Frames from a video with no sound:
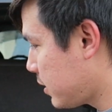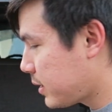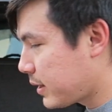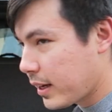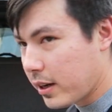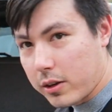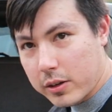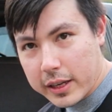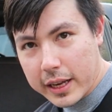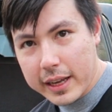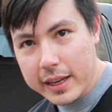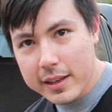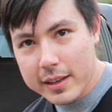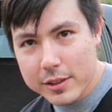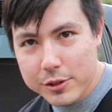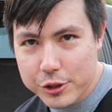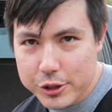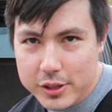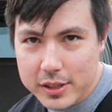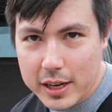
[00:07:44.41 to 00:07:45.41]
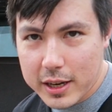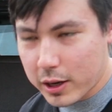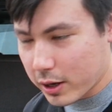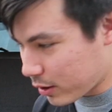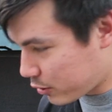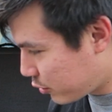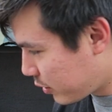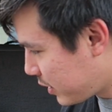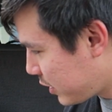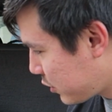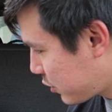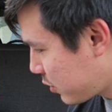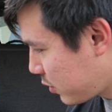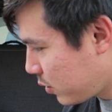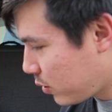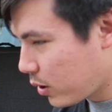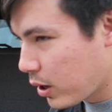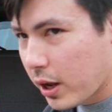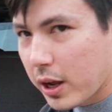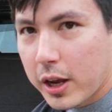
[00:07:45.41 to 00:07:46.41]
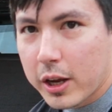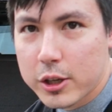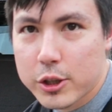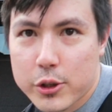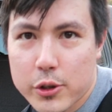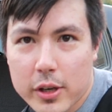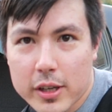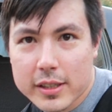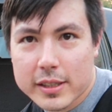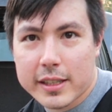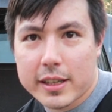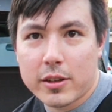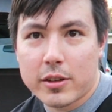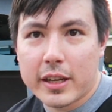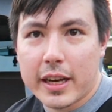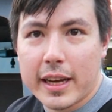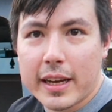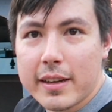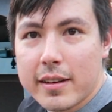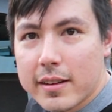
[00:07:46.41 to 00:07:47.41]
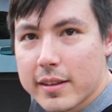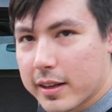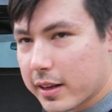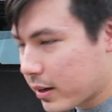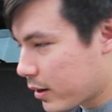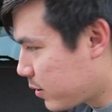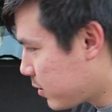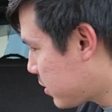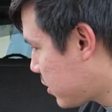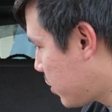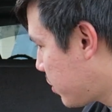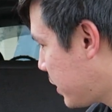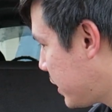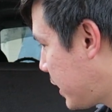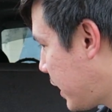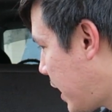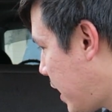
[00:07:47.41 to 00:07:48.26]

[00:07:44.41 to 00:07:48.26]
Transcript: tailgate. It's just like a traditional truck tailgate that goes up and